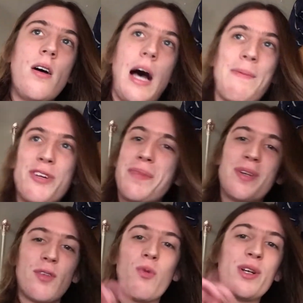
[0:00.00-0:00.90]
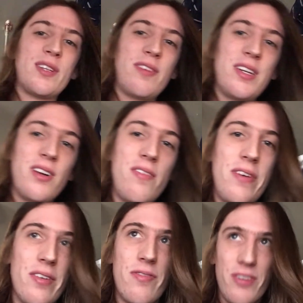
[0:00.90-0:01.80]
I'm going to put the worst offender I
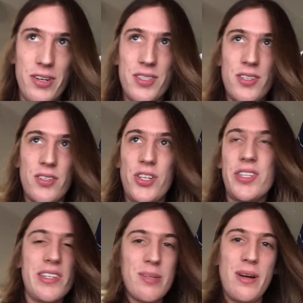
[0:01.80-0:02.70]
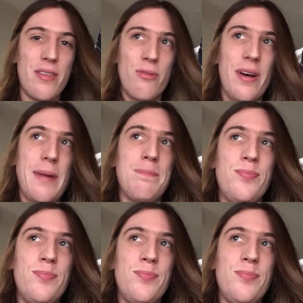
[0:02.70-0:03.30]
found first, just to get him out of the way.